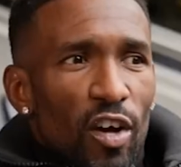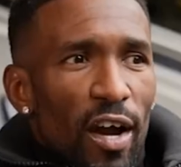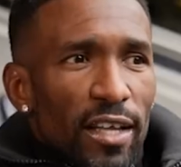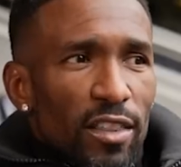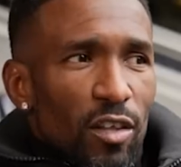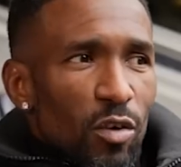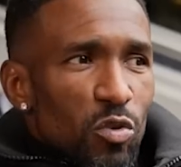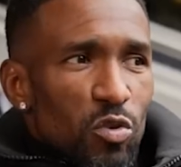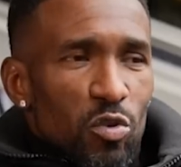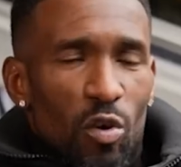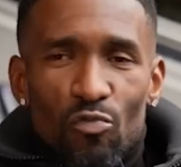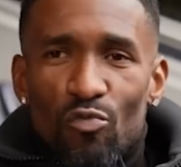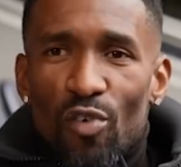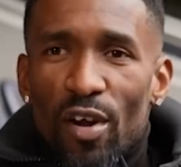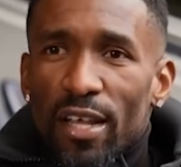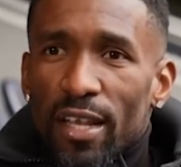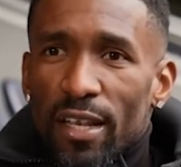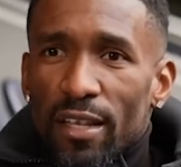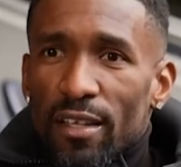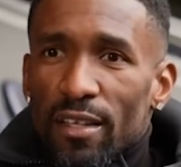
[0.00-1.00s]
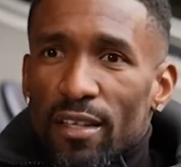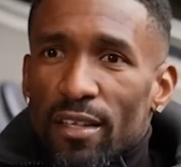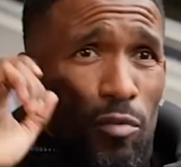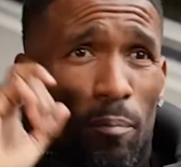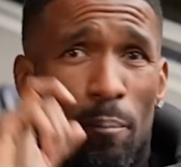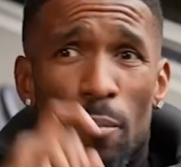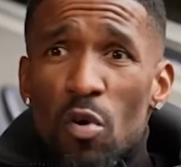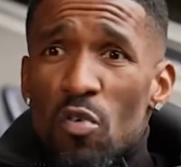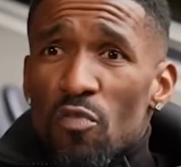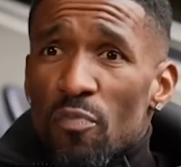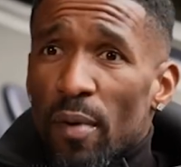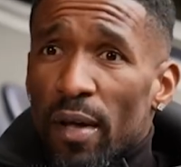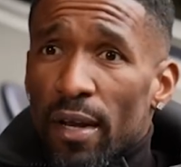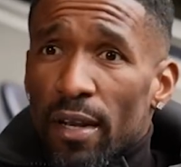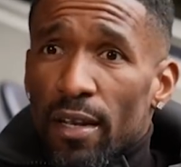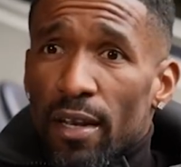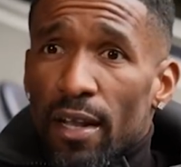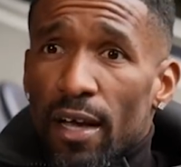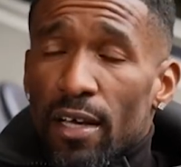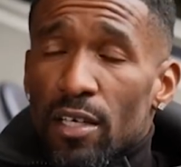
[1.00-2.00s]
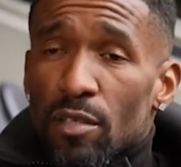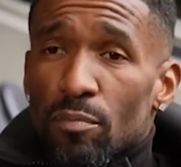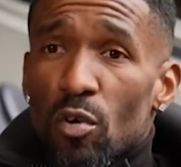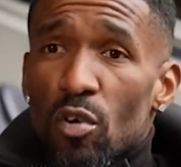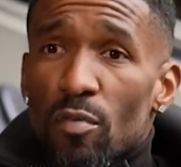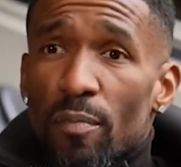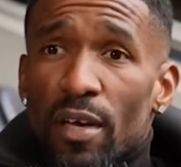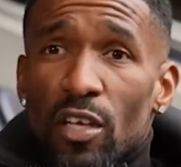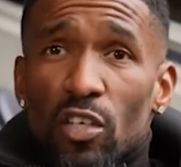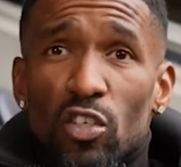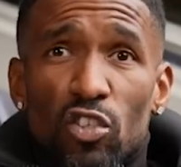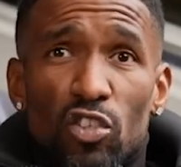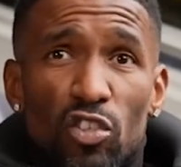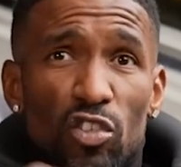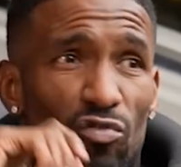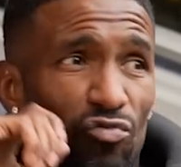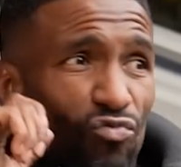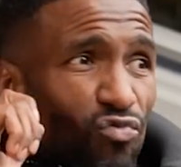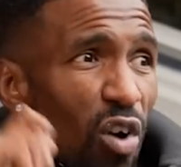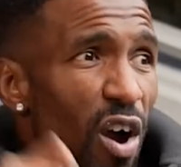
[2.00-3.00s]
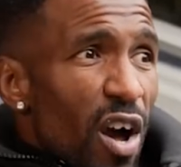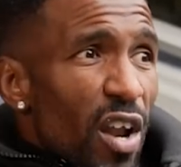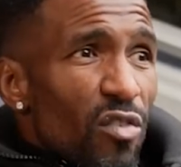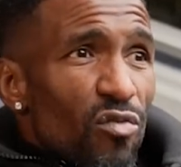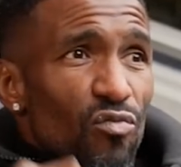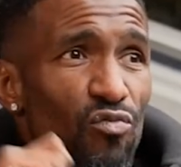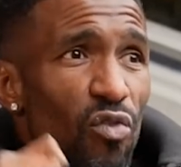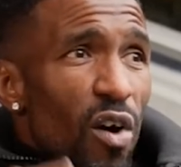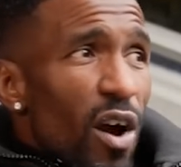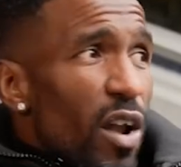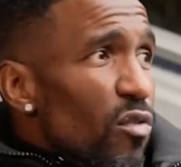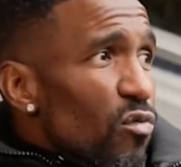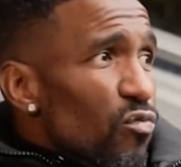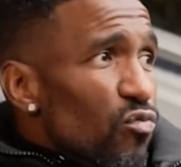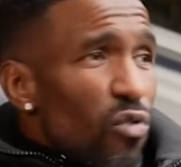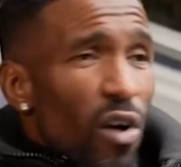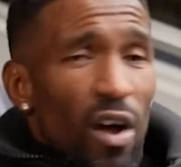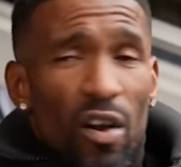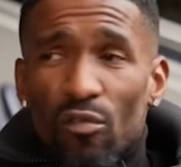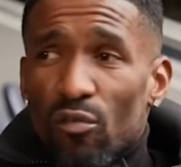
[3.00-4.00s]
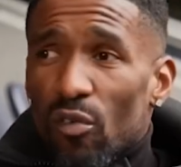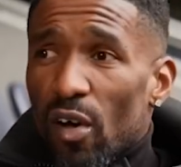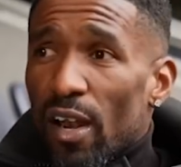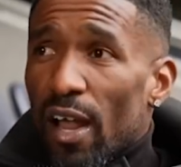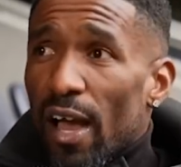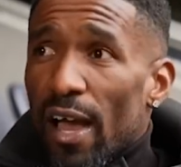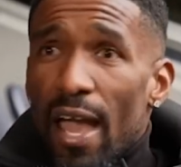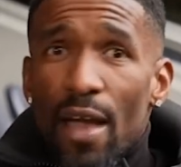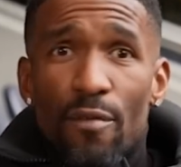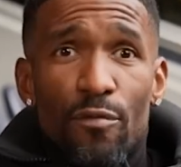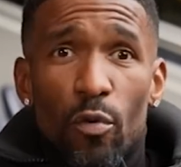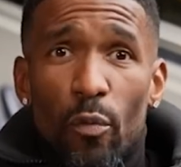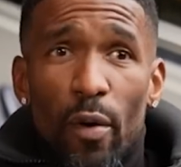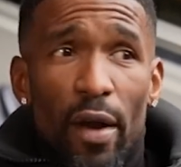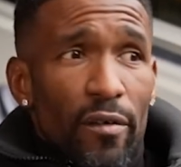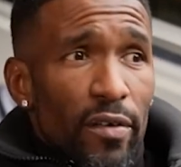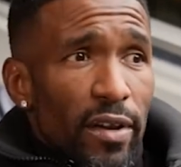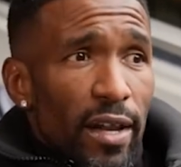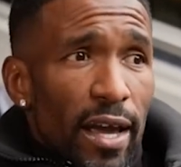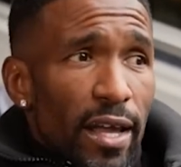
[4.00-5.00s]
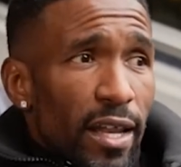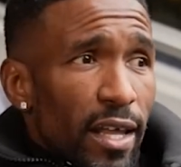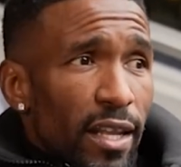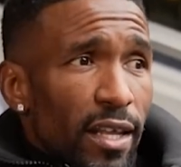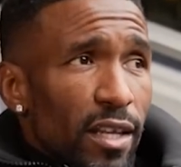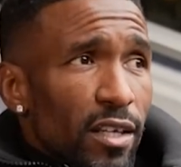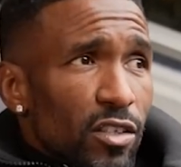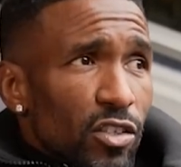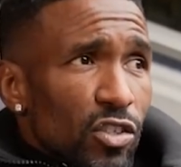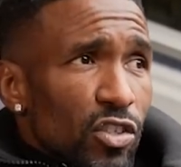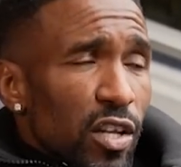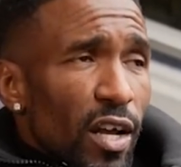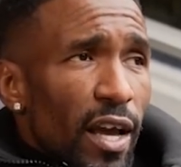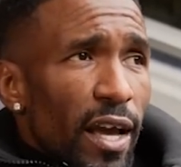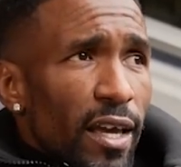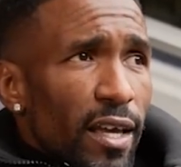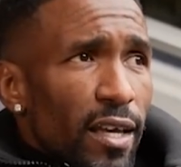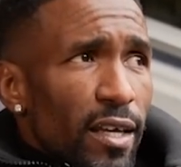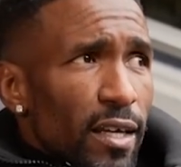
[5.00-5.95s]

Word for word: guy don't stop running. The movement, like his movement is just to run, run, run, run, like everywhere and that. And then they just like,